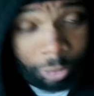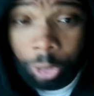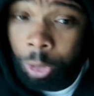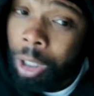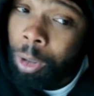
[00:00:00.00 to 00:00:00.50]

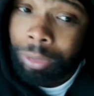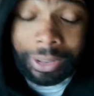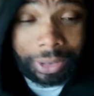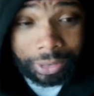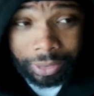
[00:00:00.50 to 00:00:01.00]
y'all know I don't
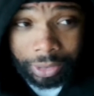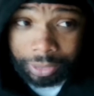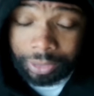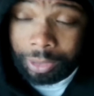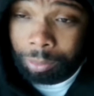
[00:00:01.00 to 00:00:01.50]
like these
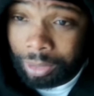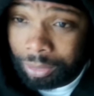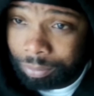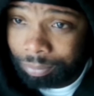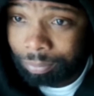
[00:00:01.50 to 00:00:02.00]
niggas anyway.
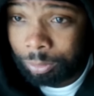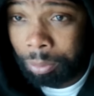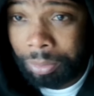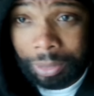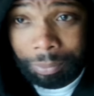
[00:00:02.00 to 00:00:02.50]

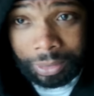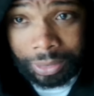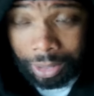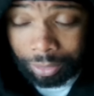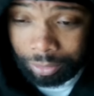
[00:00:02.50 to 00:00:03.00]
So I'm gonna keep it a
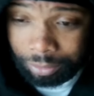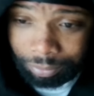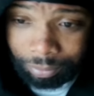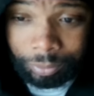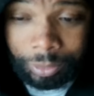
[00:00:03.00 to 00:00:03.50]
dollar.
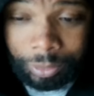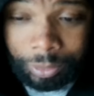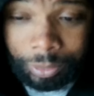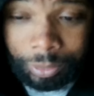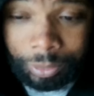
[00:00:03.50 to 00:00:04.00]

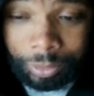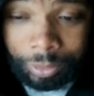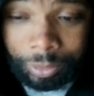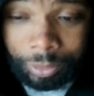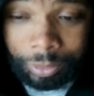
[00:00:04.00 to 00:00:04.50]
Number one,
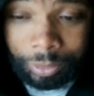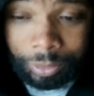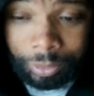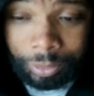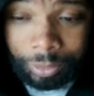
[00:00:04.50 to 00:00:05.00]
they
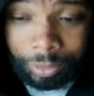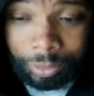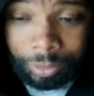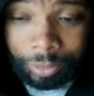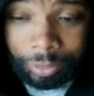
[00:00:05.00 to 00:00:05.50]
started at
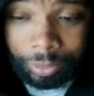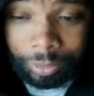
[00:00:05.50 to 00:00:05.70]
11.